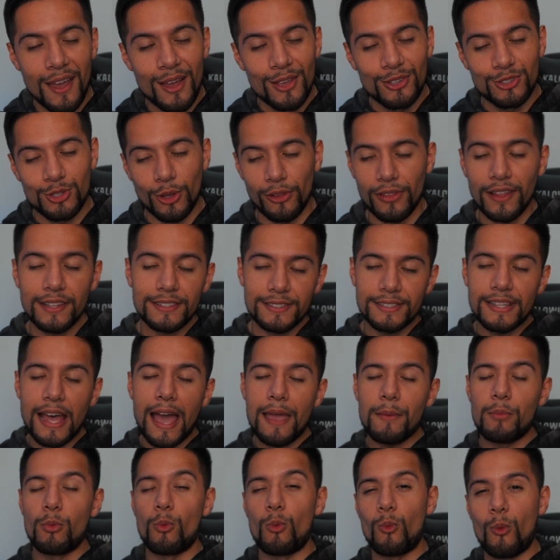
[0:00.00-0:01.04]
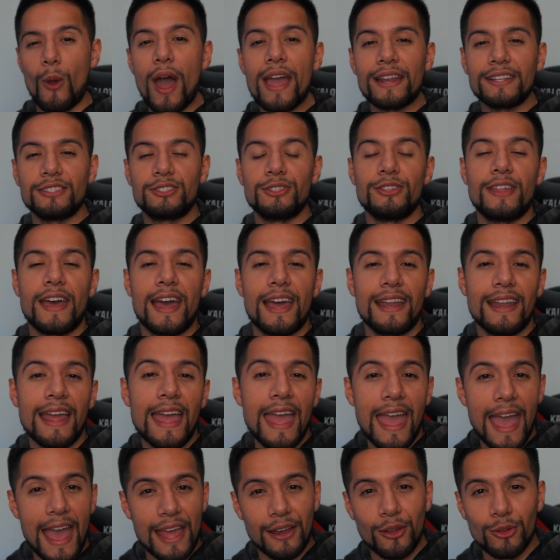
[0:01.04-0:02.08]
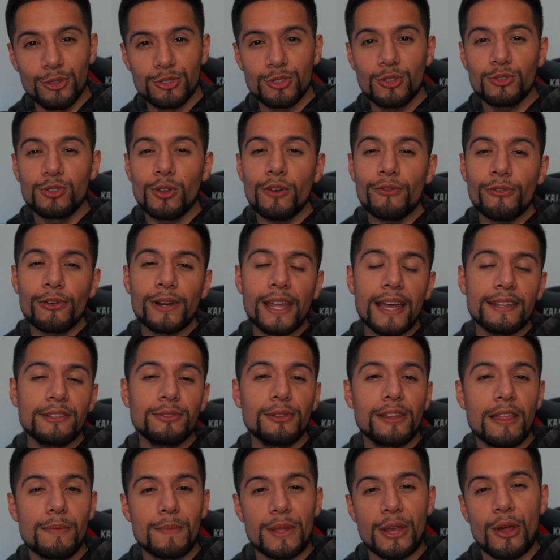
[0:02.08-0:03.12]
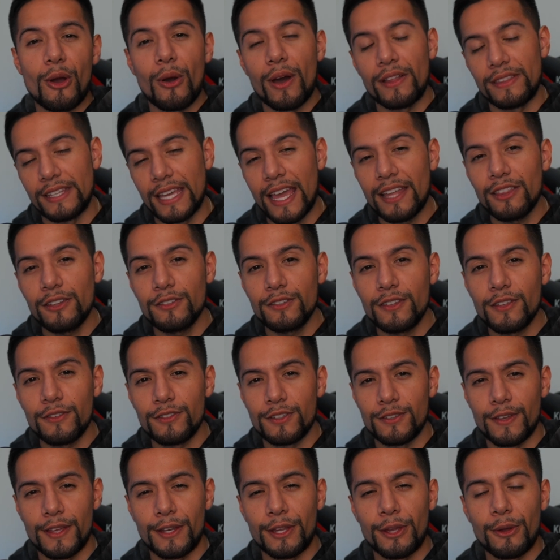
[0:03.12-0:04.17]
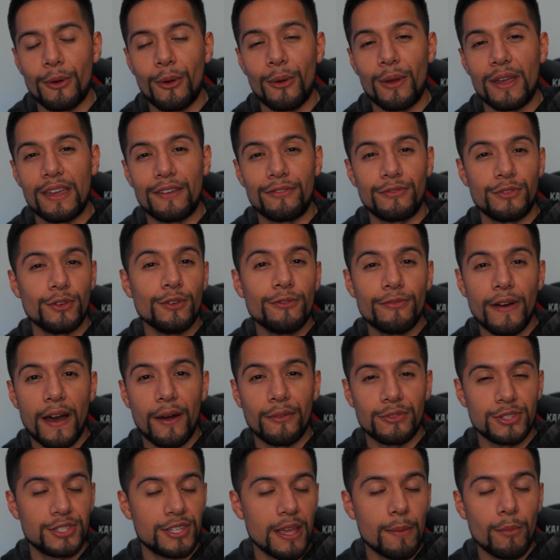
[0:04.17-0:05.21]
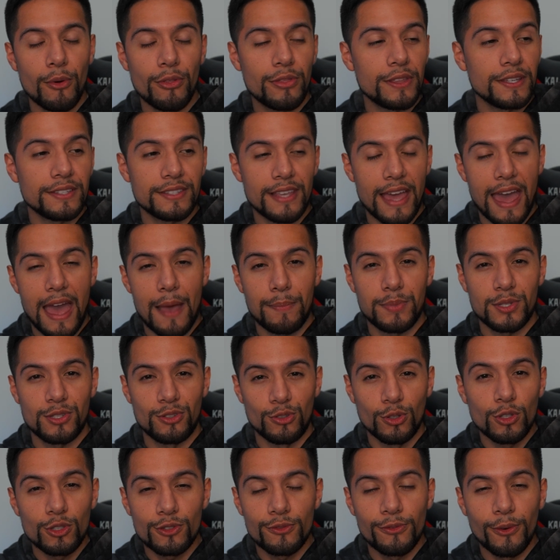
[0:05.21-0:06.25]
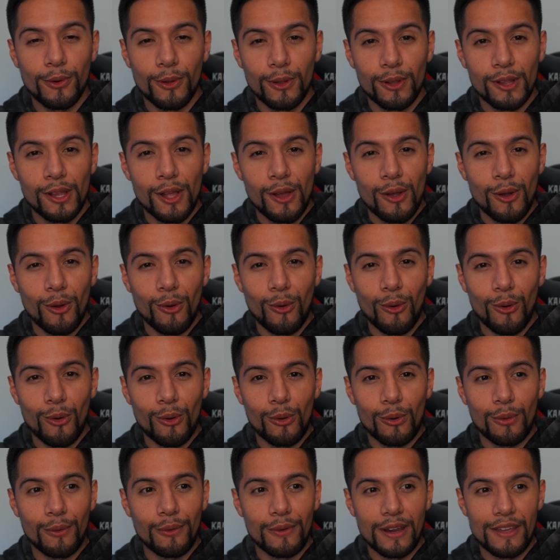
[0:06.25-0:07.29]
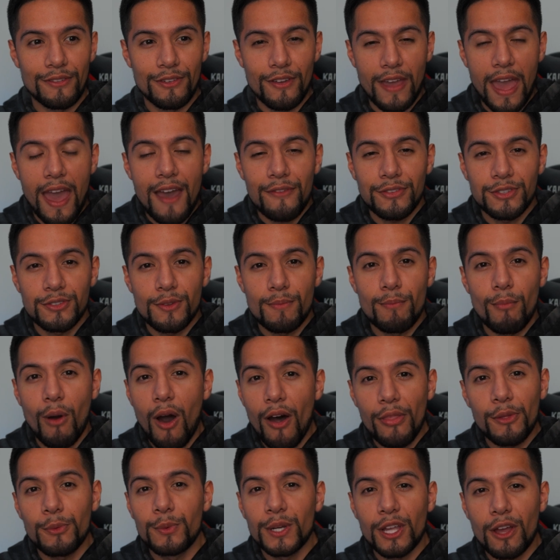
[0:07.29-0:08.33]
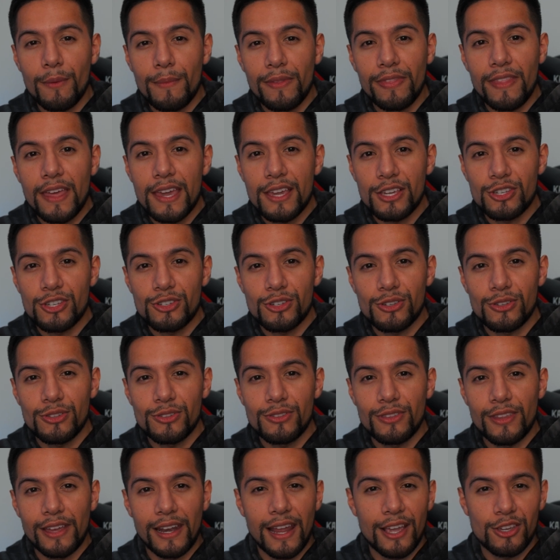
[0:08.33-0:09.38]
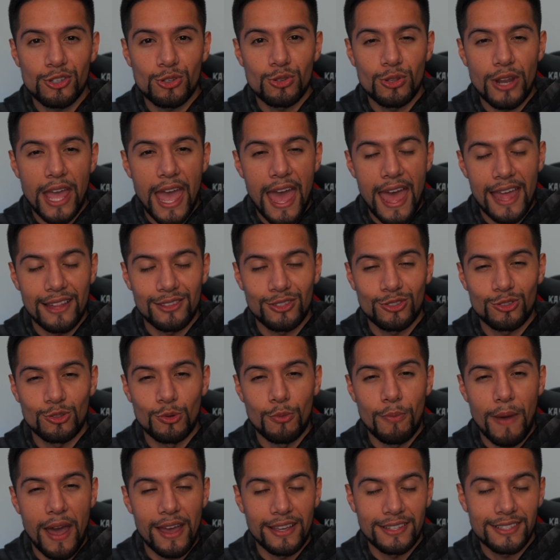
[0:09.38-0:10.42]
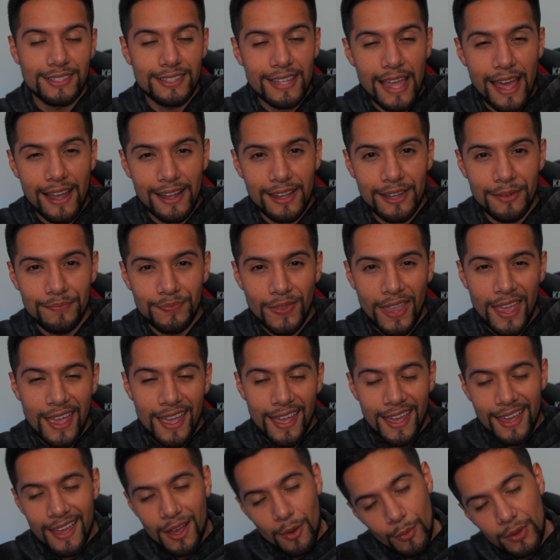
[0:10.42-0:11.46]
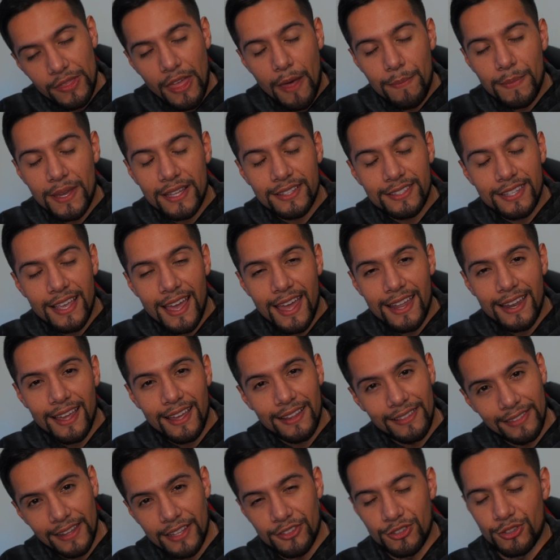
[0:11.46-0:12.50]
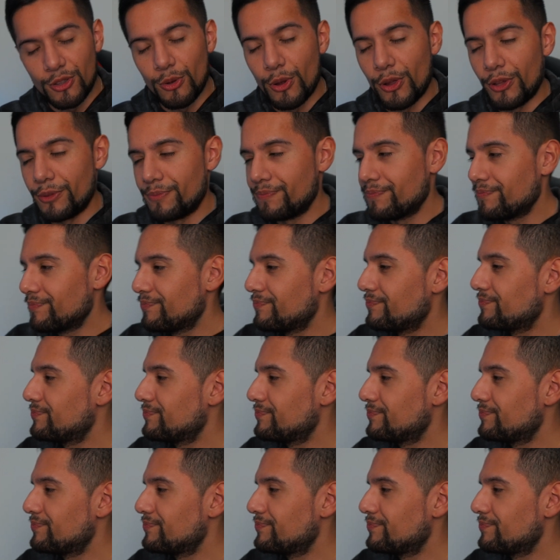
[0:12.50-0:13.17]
So let's dive right into that. And also, don't forget to let me know at the end of this video if you found some of these apps useful or if you have some other recommendation that I should add to my stack. With that being said, let's do it. All